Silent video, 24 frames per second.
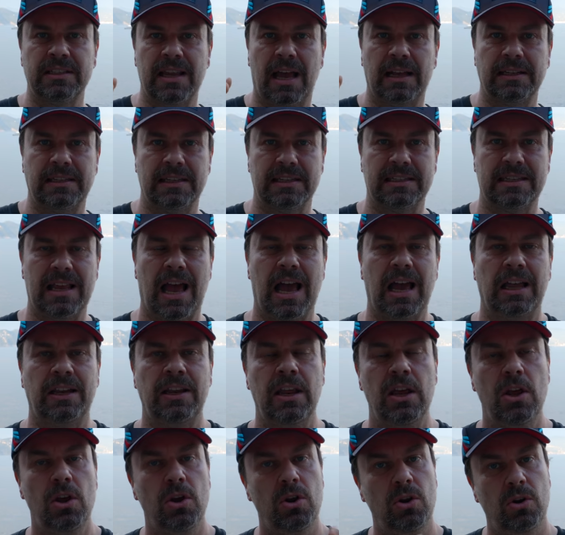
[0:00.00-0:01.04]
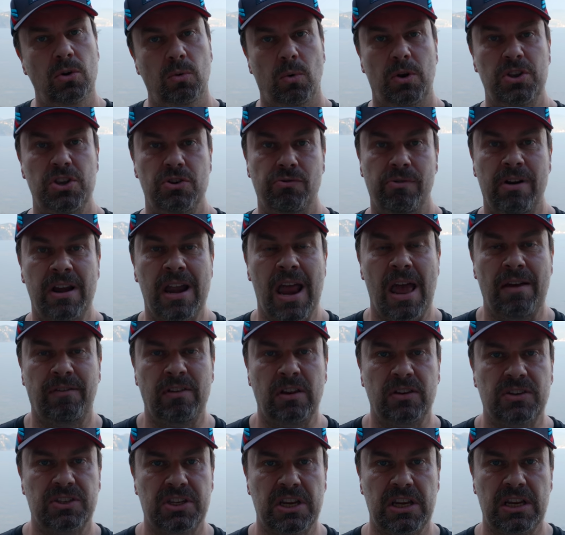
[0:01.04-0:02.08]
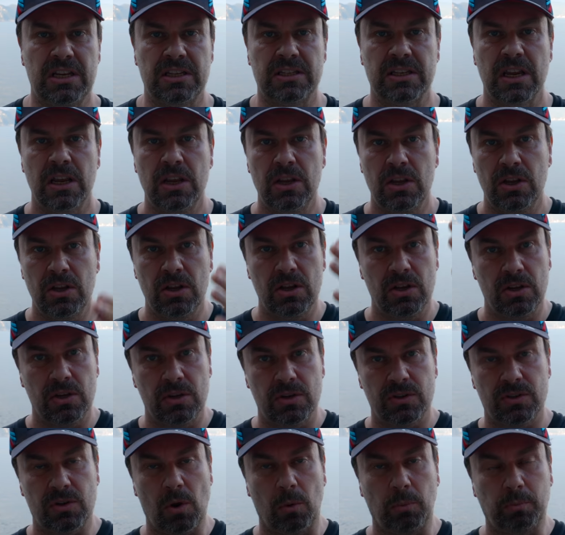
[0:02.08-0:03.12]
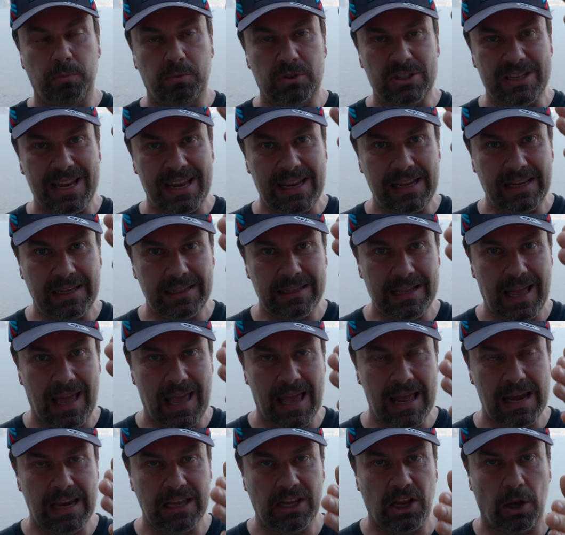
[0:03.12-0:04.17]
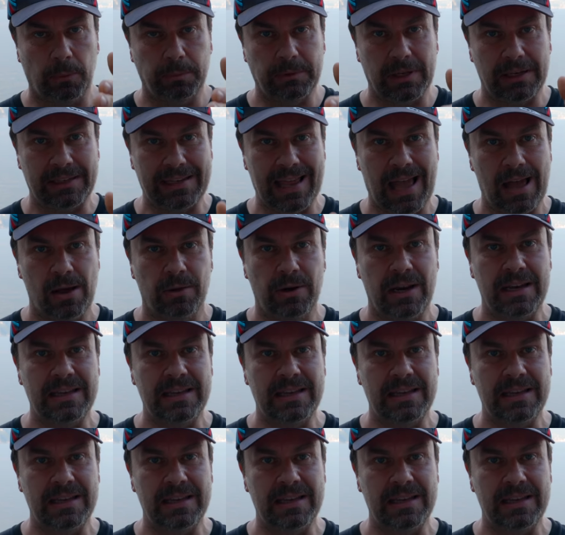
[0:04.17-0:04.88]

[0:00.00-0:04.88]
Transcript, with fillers: side to side when you're in heavy seas. So taking that helicopter down